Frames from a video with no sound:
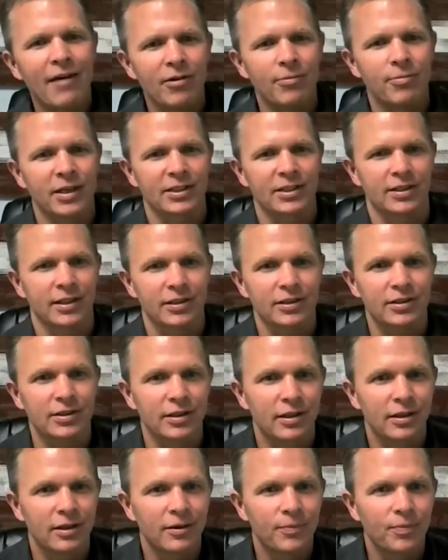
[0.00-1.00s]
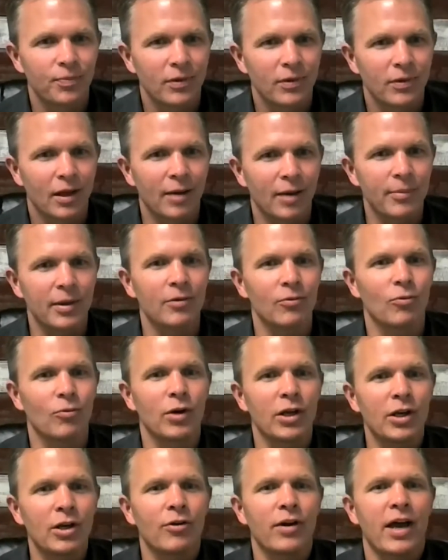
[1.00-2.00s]
a business. I mean,
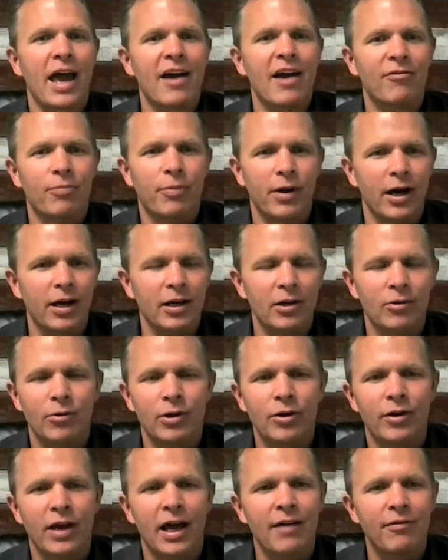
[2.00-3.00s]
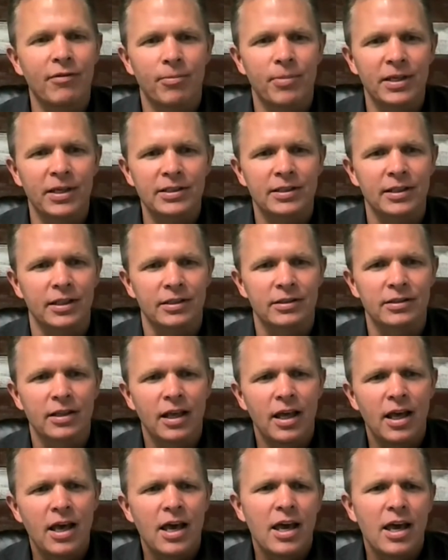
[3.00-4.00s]
we don't have product. We don't have a business.
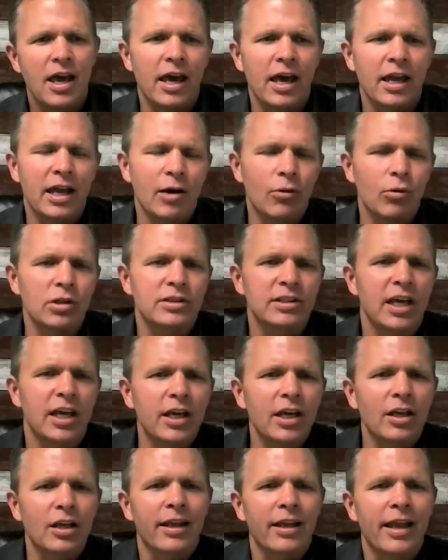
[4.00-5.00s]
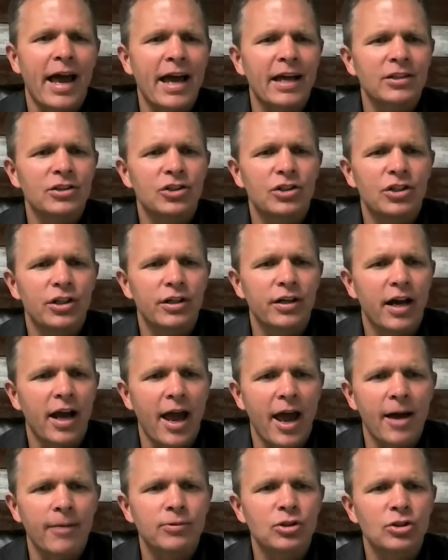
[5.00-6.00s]
And I will tell you, last year
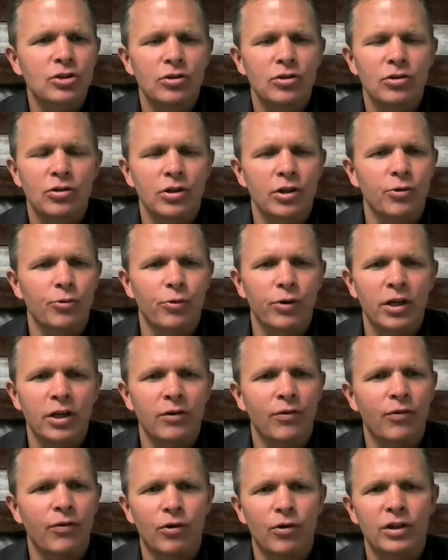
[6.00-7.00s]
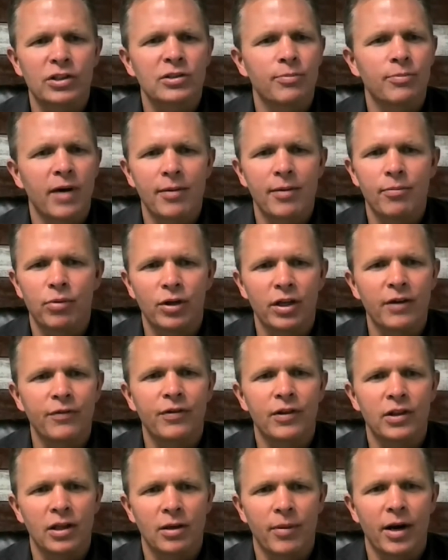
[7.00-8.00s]
absolutely reinforced my belief
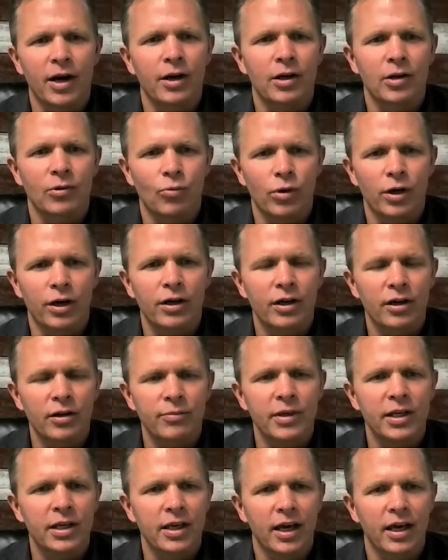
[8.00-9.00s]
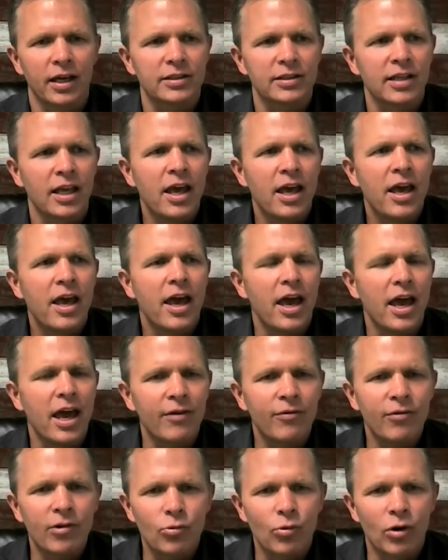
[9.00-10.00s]
in the American worker, because
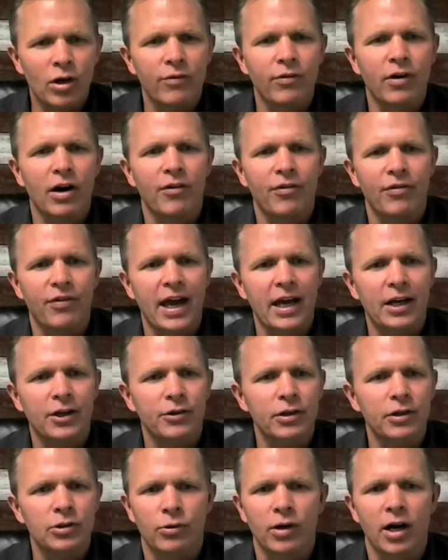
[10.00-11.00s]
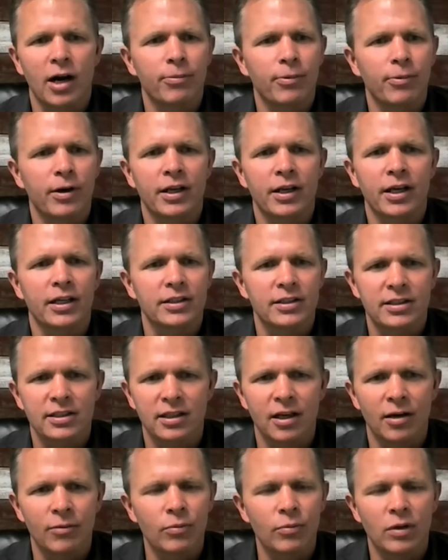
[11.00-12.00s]
every one of our factories were operating at
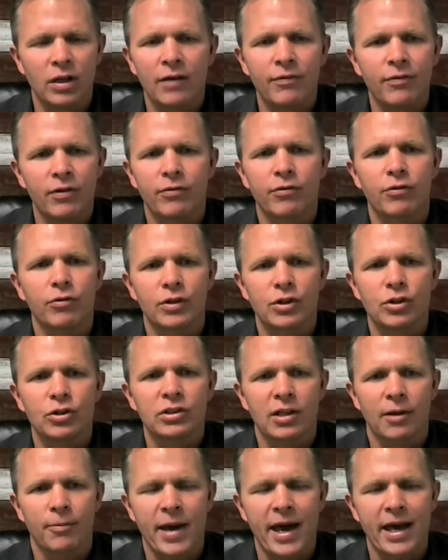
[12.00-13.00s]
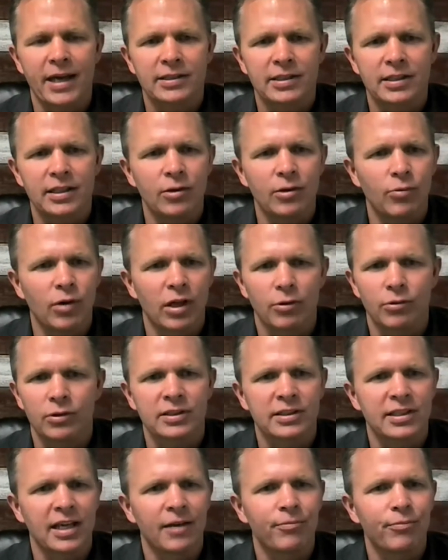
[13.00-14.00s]
some level of reduced capacity, whether it
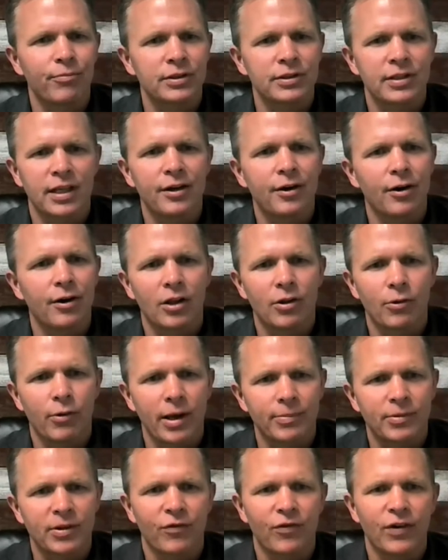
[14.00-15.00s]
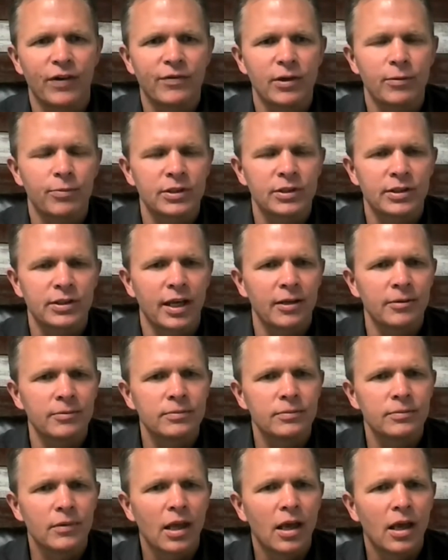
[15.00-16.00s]
was 10% or all the way up to 50%.
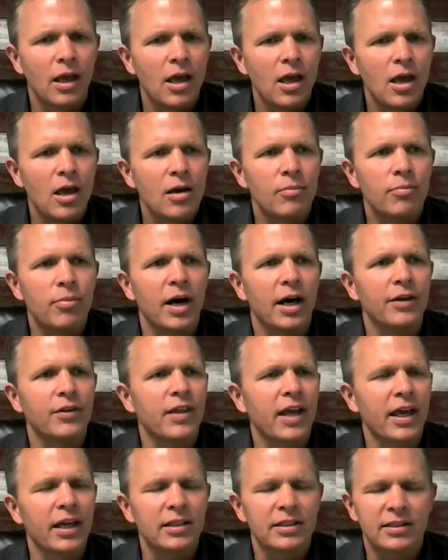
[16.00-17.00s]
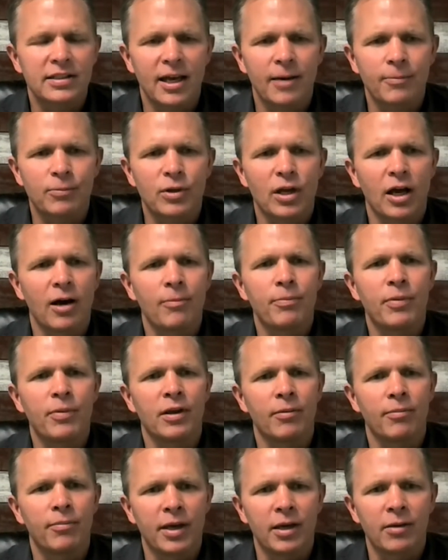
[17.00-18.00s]
But they stepped up in
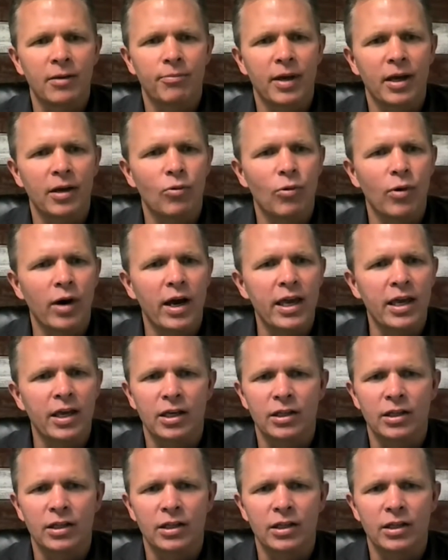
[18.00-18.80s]
a big, big way and